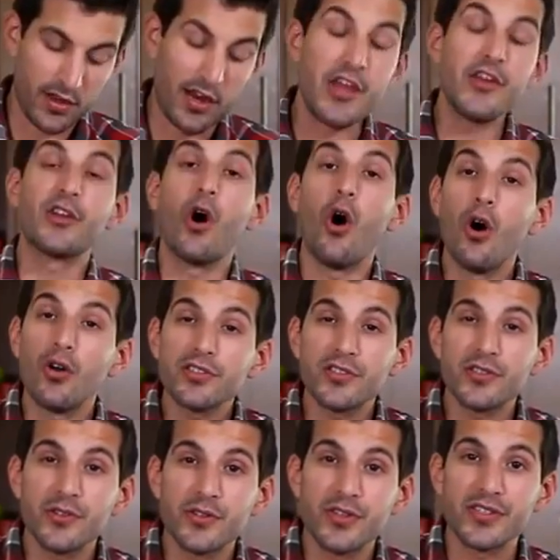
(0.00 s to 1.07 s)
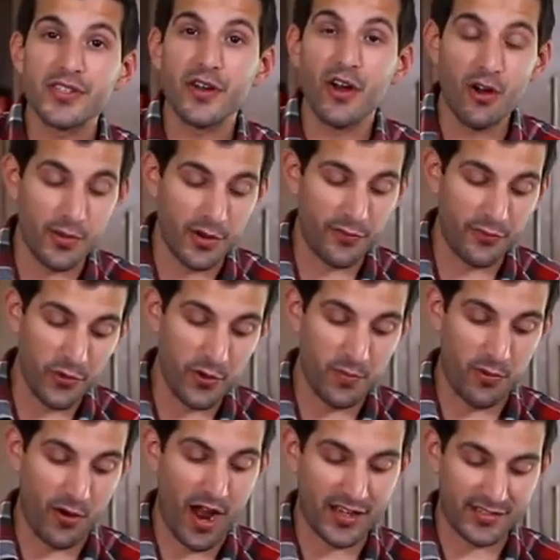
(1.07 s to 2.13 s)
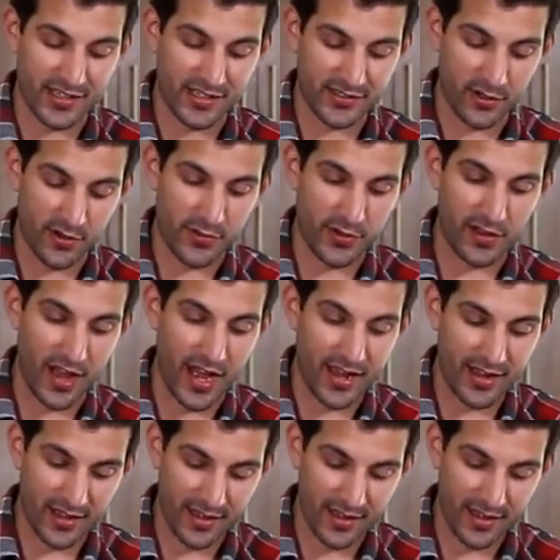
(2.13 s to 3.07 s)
Now you can also do this at home in a food processor if you'd like,